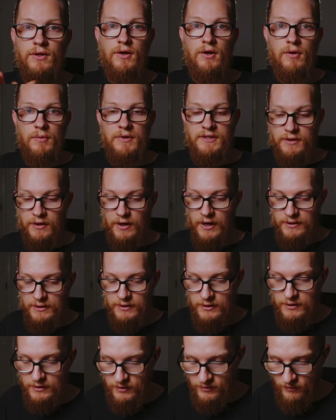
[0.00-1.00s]
got my
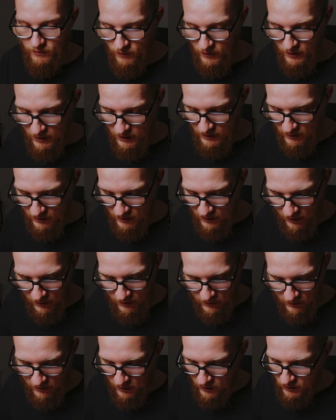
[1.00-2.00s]
slices for this
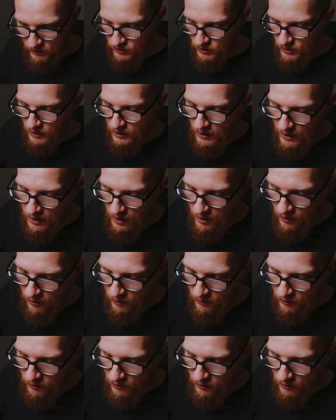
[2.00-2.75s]
next section now.